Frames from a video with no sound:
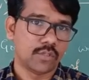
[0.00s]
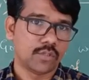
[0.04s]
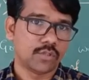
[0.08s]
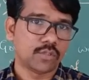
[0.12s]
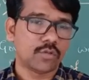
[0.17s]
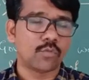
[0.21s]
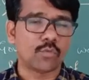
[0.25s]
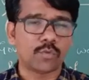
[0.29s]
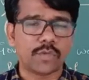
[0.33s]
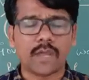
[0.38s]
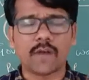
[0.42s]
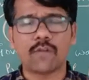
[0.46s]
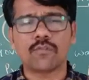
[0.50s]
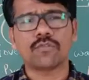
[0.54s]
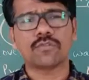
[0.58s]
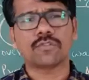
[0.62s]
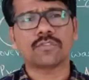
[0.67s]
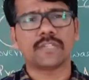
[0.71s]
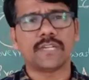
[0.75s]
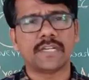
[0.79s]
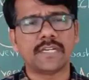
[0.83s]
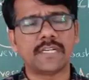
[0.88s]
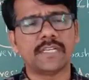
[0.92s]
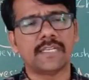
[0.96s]
So we have to
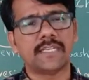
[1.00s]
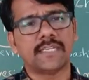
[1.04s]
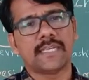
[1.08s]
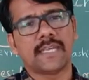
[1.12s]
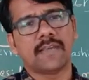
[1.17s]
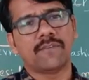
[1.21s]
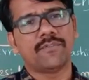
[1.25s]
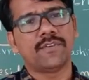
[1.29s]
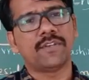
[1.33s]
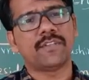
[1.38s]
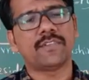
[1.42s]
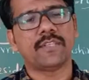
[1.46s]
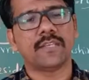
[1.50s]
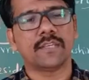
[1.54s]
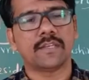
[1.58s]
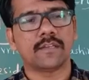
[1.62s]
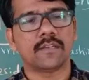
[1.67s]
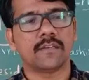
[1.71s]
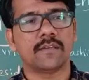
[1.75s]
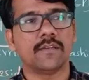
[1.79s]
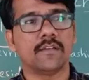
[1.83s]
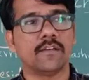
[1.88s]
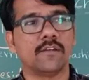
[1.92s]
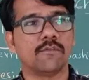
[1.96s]
study
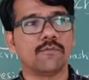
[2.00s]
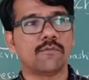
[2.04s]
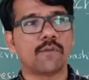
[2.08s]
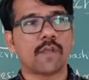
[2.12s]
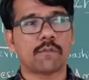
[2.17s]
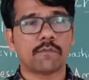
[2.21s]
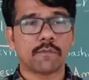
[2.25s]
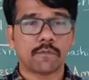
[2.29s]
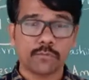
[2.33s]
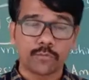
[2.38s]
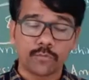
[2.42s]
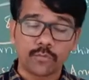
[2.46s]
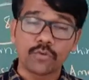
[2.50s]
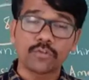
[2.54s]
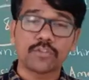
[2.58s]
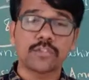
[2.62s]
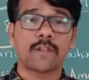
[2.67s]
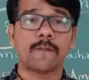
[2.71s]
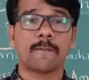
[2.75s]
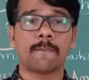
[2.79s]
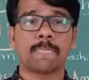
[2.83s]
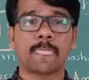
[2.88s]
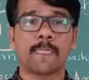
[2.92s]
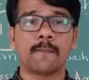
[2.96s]
everything for our
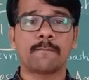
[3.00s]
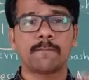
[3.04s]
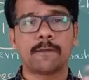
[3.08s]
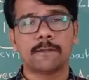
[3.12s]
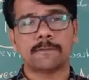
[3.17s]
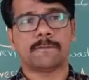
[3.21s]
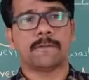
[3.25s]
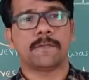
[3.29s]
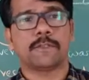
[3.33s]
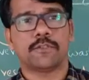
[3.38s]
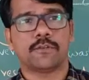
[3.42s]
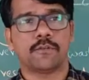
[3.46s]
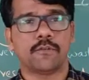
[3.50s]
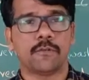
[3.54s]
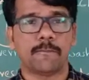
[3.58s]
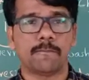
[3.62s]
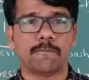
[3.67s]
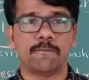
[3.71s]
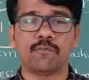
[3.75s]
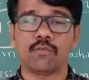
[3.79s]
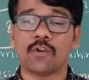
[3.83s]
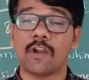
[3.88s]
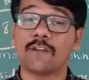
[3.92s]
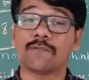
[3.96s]
future
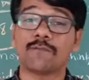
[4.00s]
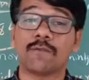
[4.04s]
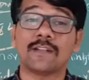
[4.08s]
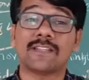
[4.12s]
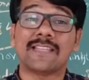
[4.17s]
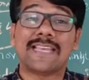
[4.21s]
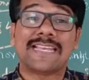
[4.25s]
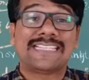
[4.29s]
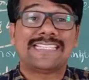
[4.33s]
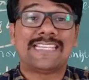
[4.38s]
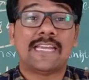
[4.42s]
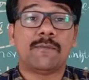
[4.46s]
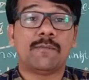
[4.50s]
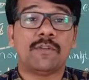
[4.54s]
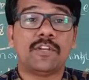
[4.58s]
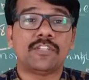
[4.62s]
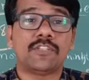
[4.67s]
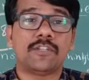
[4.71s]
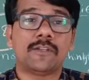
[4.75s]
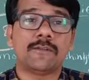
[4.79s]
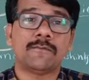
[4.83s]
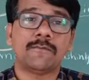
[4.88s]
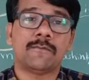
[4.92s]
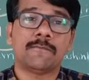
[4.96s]
perspective, not for the
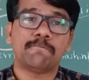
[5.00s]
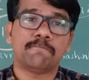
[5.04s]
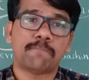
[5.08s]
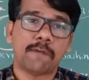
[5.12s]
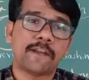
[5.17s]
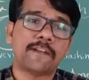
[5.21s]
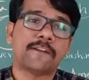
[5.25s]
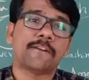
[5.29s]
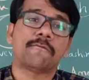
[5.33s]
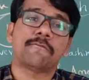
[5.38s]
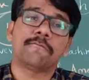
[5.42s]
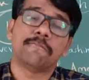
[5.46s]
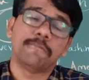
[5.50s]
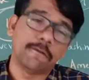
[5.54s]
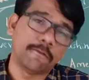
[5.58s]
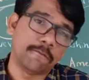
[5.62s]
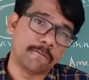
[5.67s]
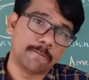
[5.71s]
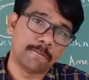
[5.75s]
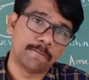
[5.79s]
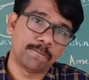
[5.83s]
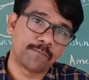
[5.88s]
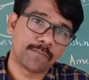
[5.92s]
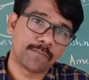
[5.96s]
examination point of view,